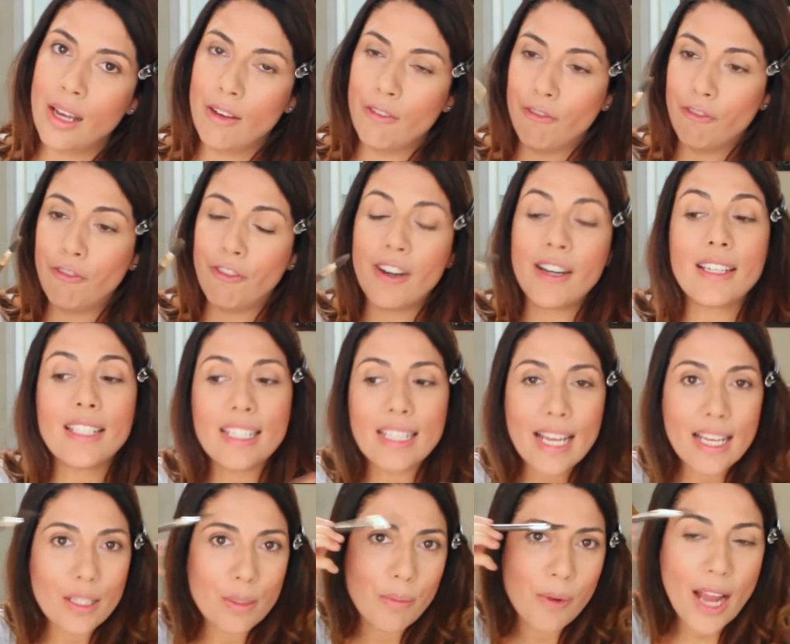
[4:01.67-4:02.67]
First,
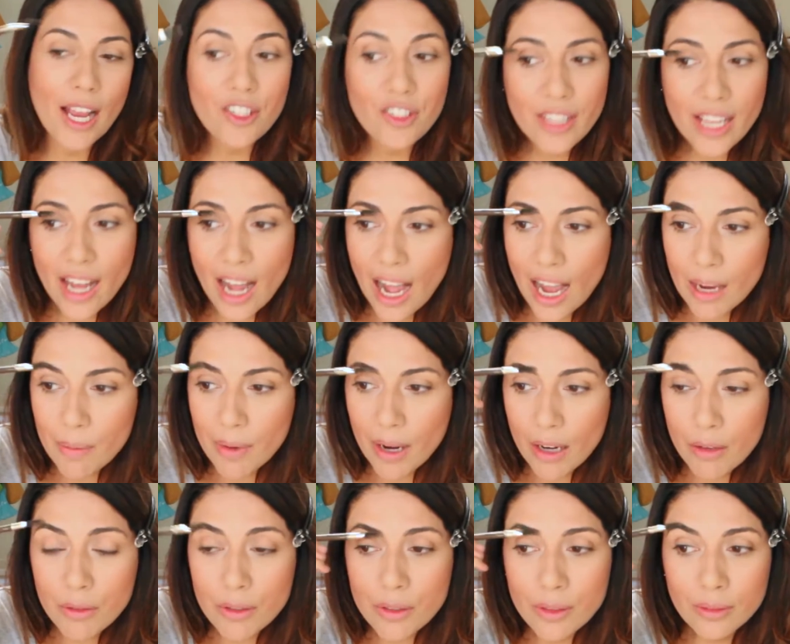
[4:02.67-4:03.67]
let's brush the
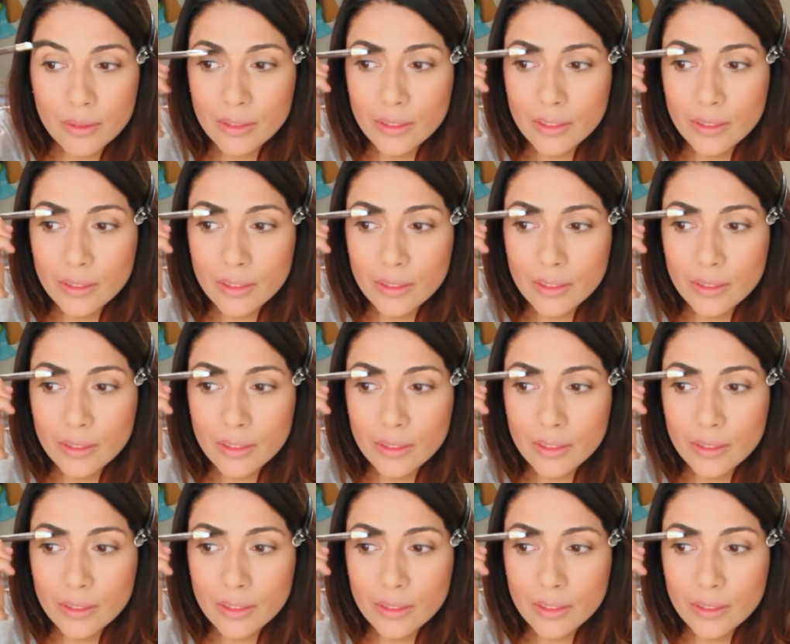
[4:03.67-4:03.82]
eyebrows.